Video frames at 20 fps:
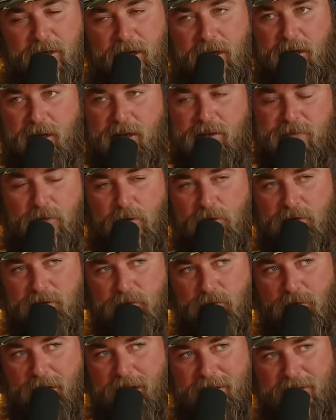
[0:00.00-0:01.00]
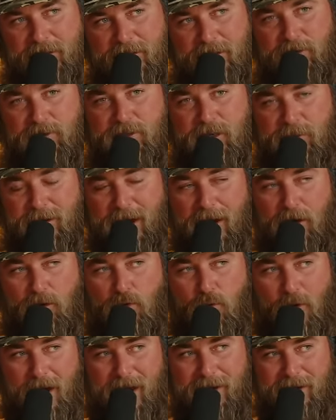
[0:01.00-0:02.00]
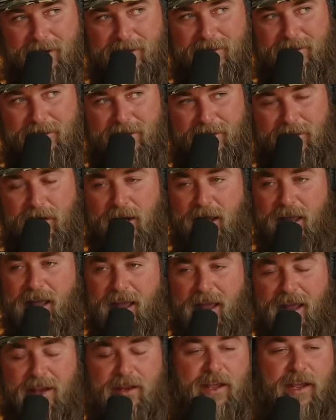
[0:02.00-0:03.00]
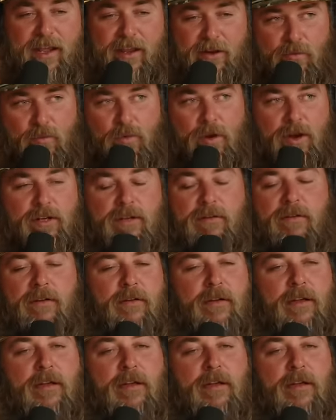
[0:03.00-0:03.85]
Like as far as the way it seals up and how quiet it is in there, and the heater worked